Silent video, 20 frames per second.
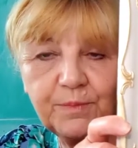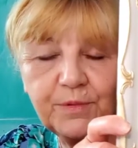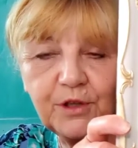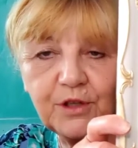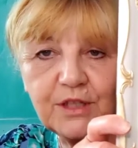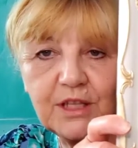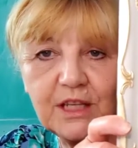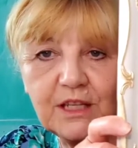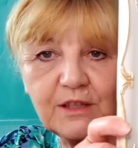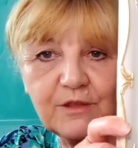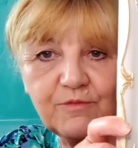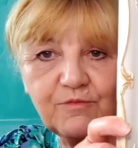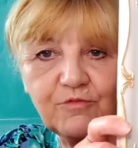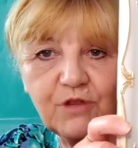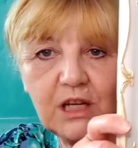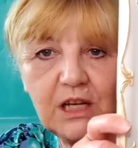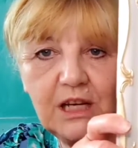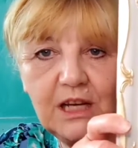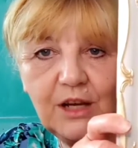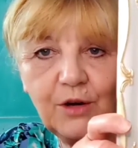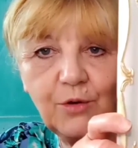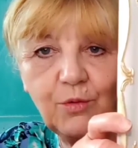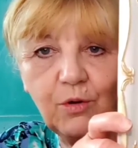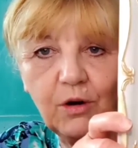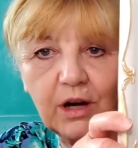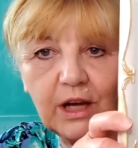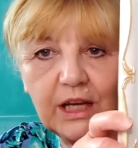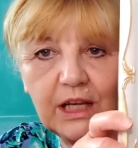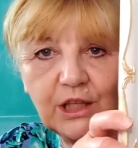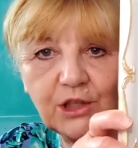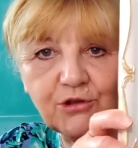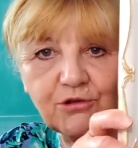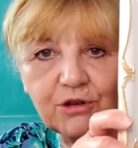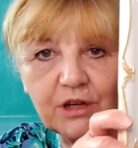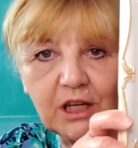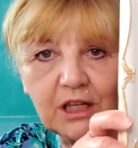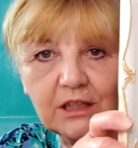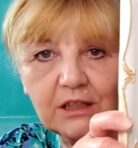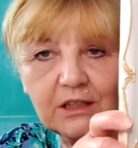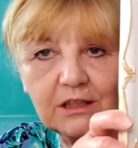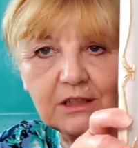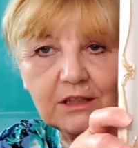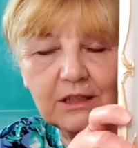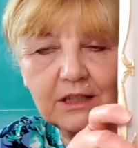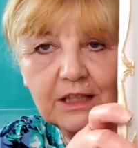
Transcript: because it's really quite intricate.